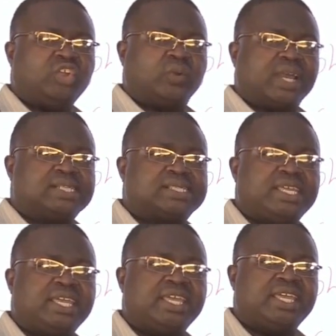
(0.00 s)
You can
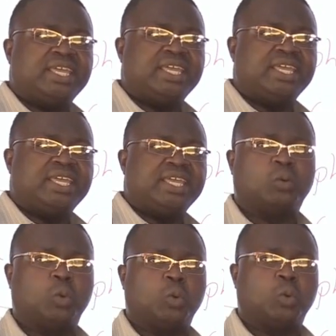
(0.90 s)
say it forms
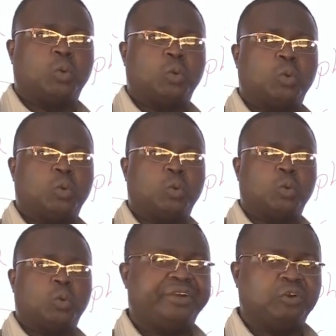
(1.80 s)
what we call
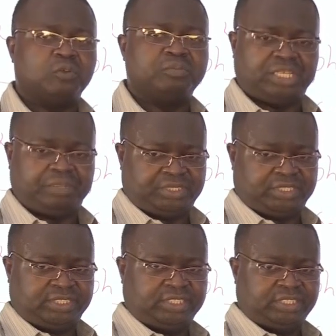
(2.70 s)
a dome-shaped.